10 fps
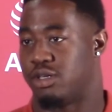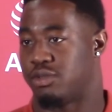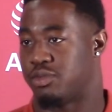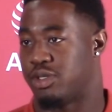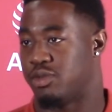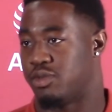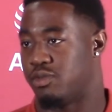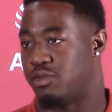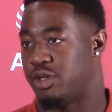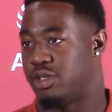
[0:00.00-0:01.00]
We
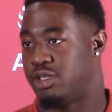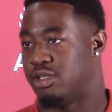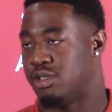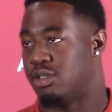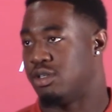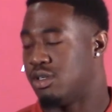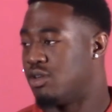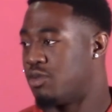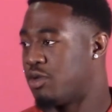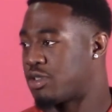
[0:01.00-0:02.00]
we
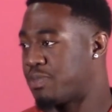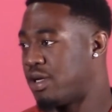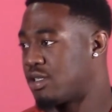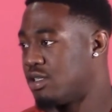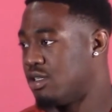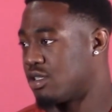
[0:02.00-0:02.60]
we respected uh,